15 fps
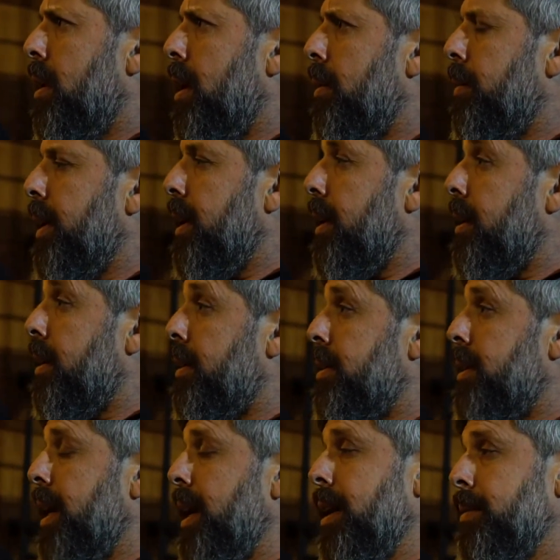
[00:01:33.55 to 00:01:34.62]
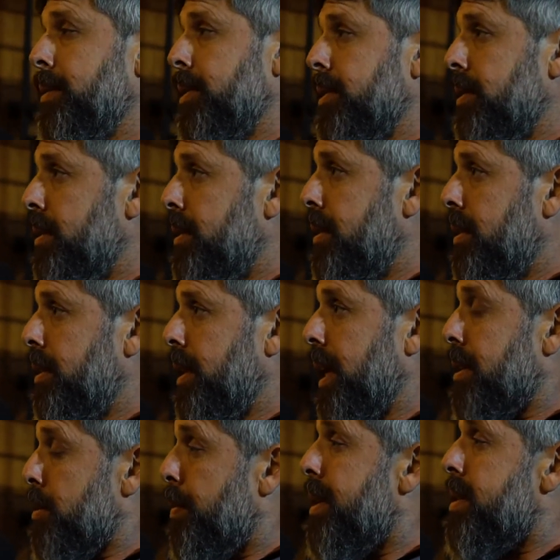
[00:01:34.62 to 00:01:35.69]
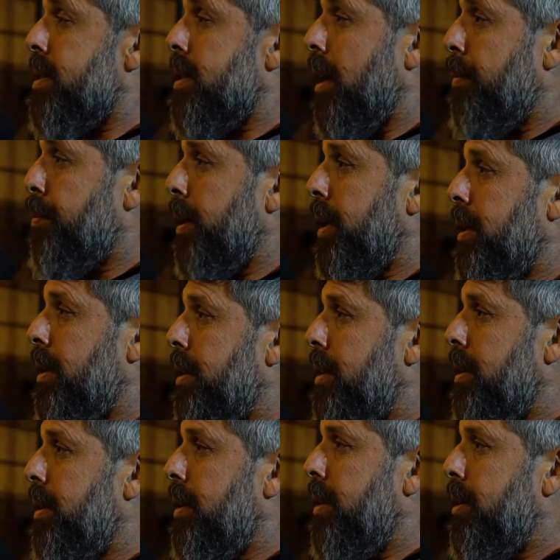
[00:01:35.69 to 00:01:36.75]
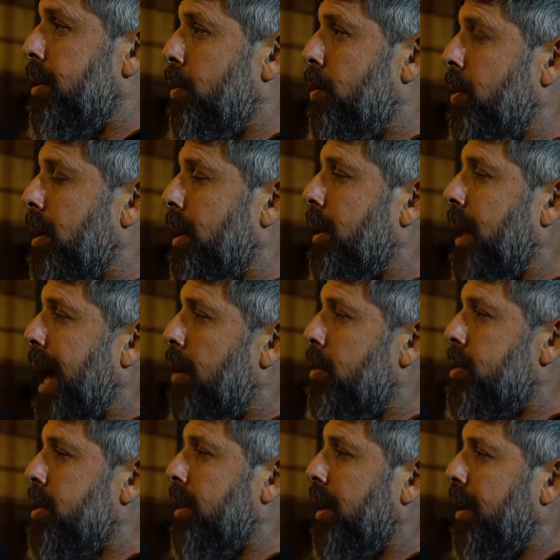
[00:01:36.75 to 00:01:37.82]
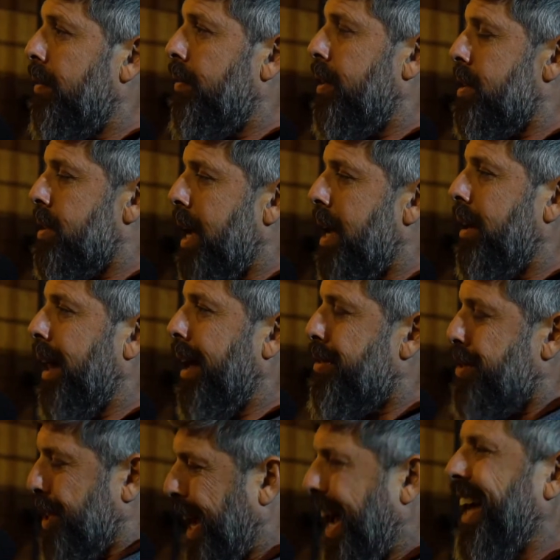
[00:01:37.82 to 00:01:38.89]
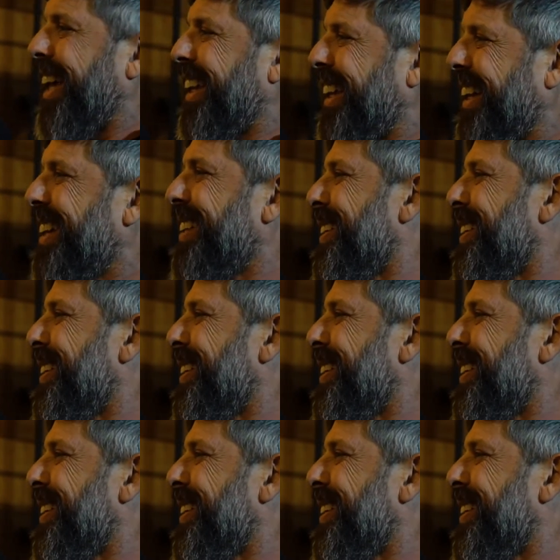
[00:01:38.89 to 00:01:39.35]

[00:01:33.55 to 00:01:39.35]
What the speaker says: I'm like, "Damn, dude, that's messed up that you were allowed to live this kind of lifestyle."